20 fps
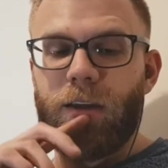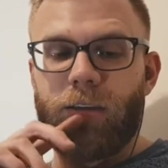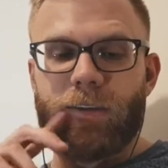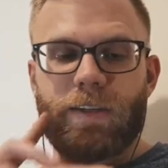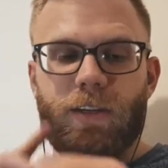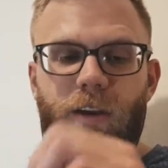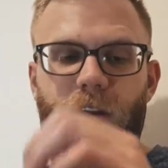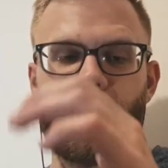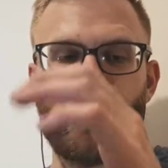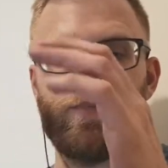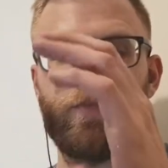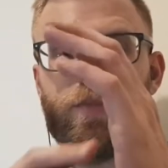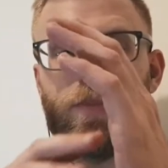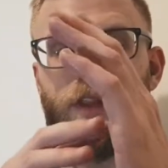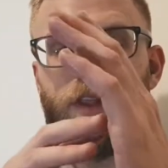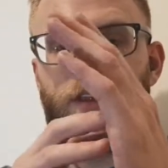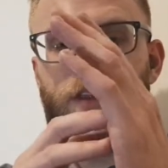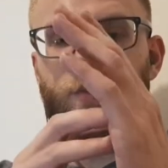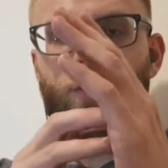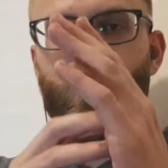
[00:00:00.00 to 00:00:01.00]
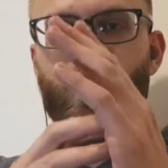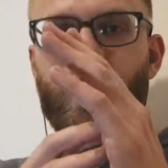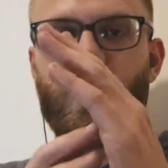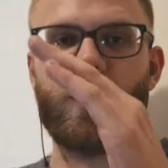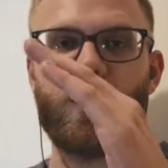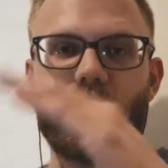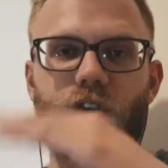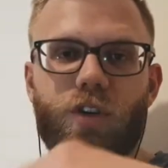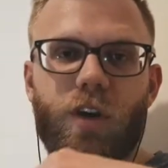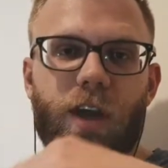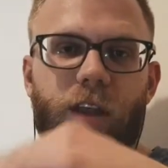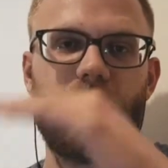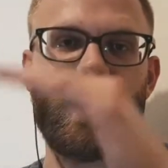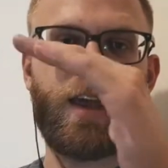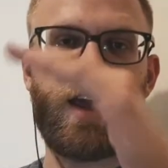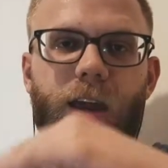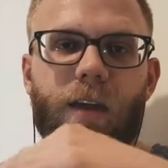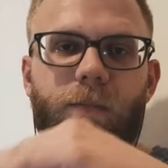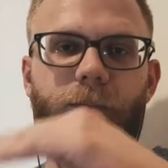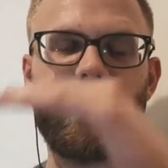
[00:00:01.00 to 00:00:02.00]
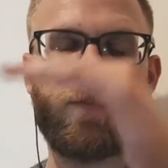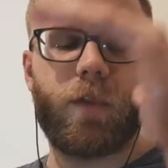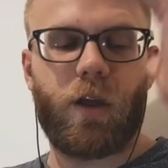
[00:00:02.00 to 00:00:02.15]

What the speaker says: So the more you can train that,